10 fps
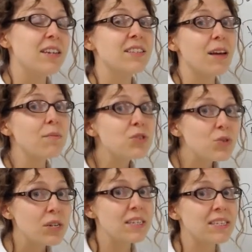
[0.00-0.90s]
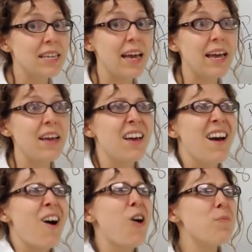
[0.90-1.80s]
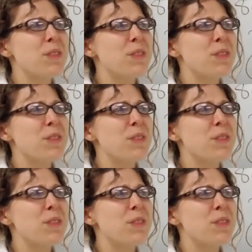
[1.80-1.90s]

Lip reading: Some students say, oh,